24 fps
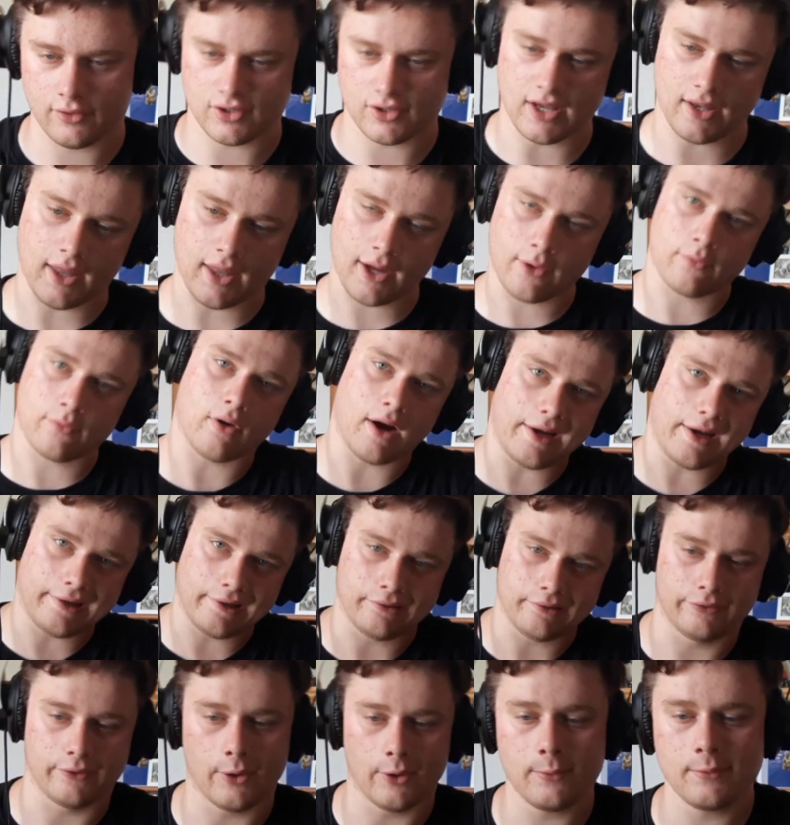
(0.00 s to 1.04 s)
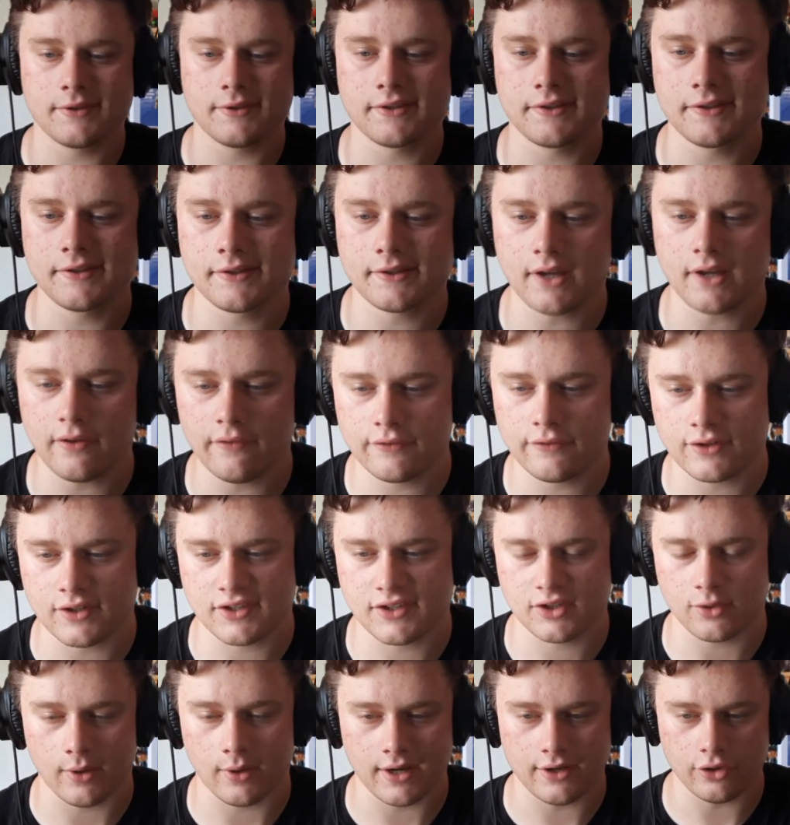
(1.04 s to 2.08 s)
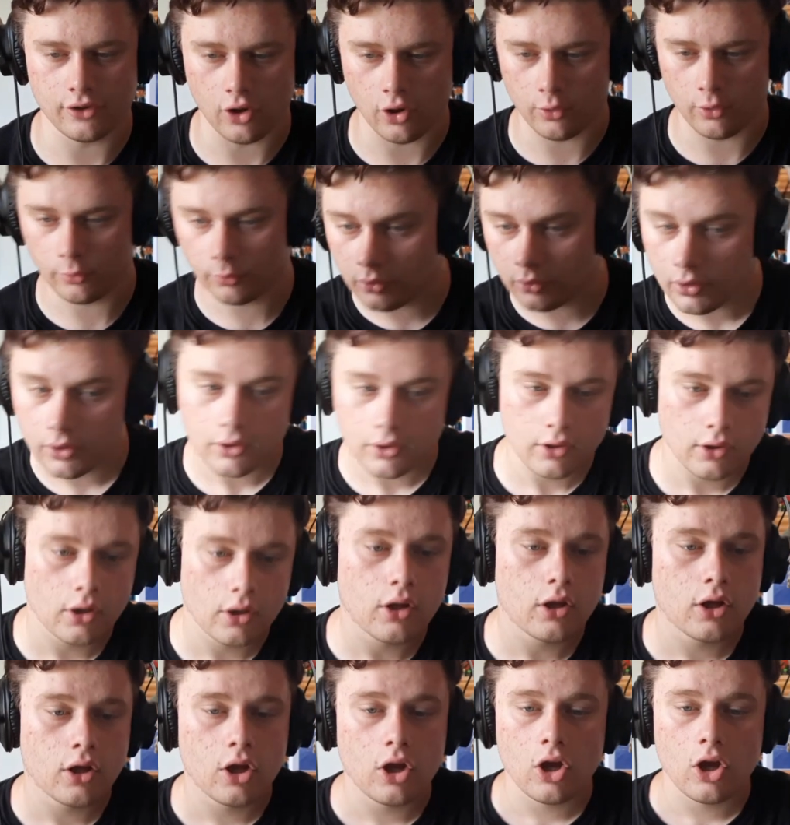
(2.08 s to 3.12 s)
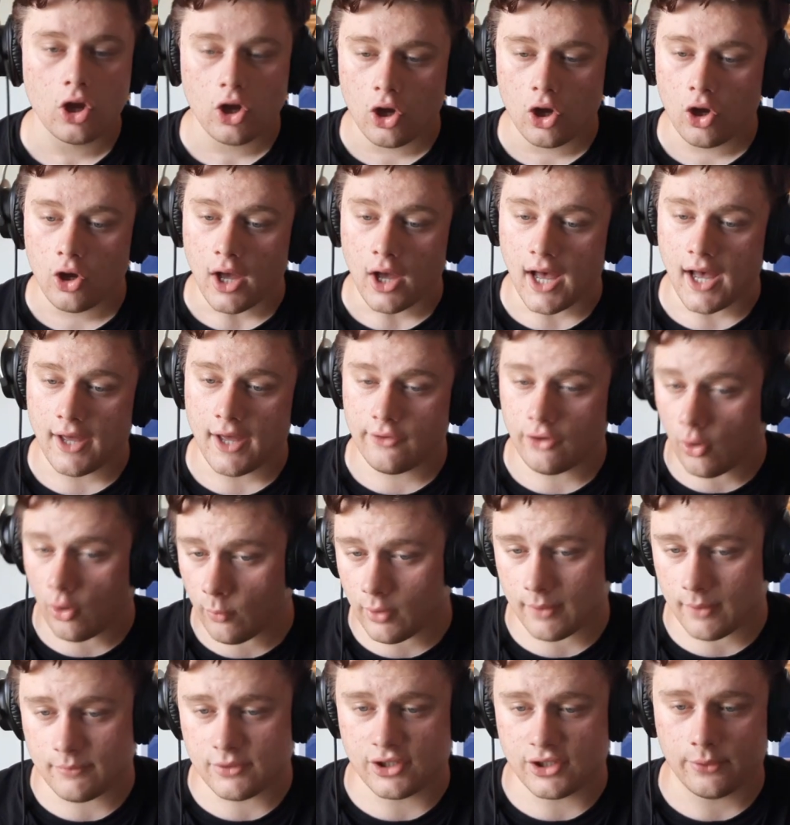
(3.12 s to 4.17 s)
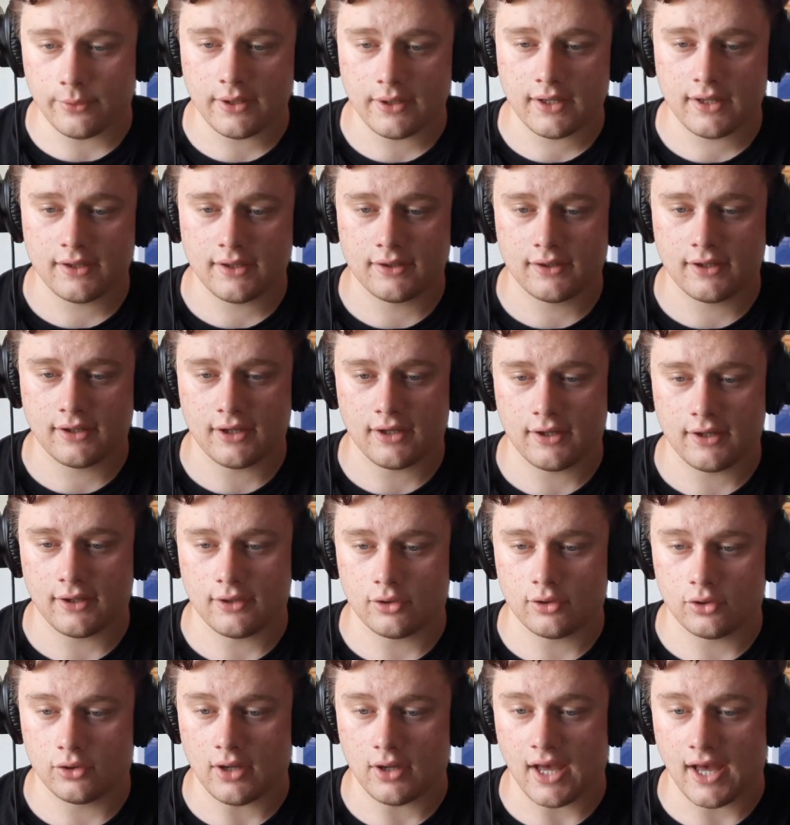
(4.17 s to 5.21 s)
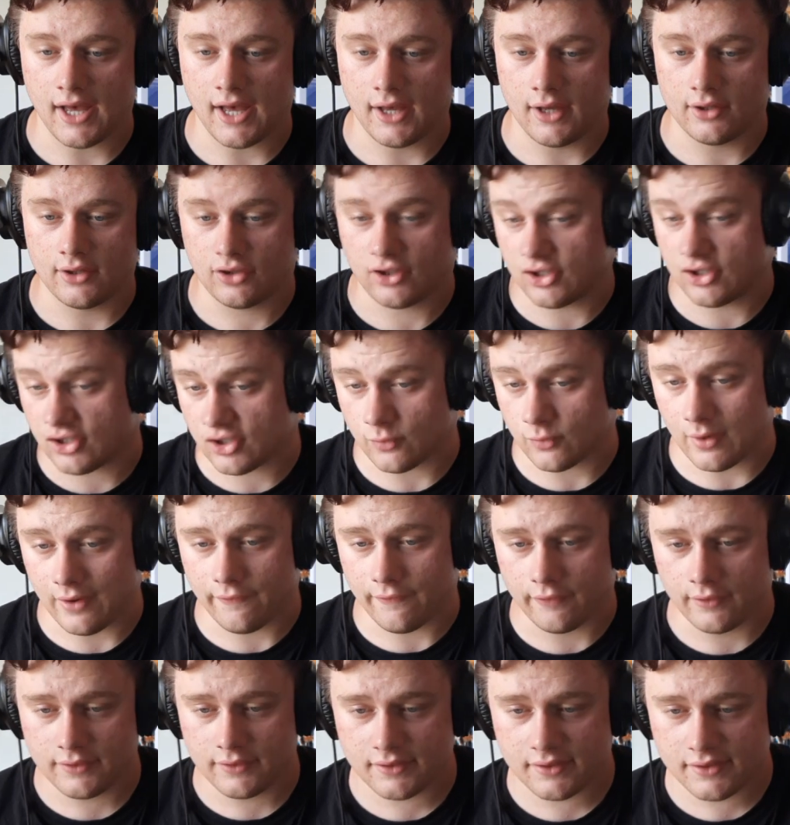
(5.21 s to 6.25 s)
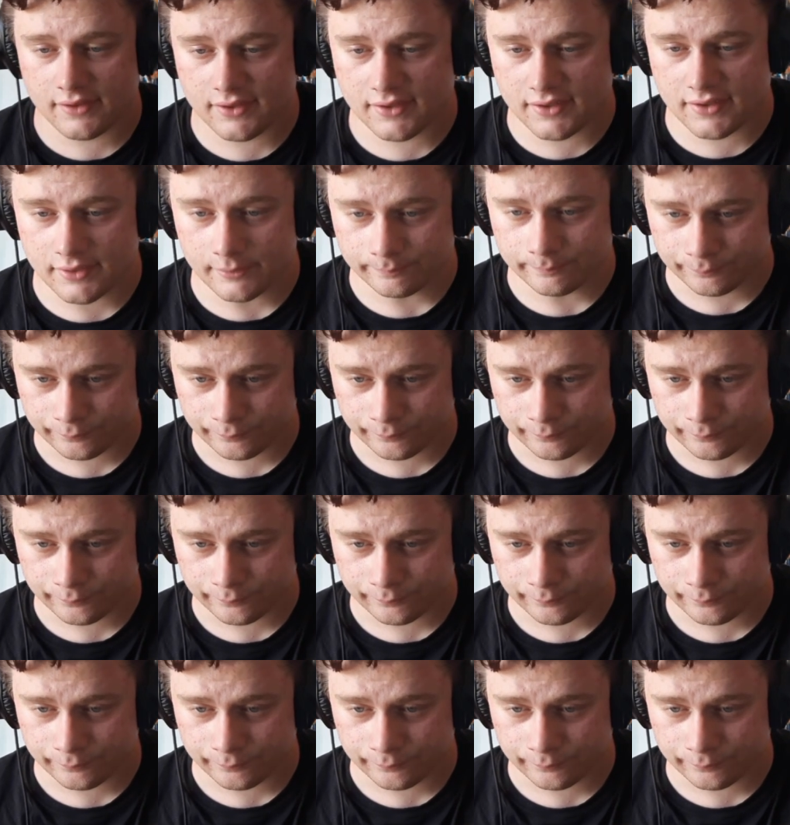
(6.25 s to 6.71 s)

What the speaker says: I like write little notes and stuff, just so I know what I'm doing and can just reference.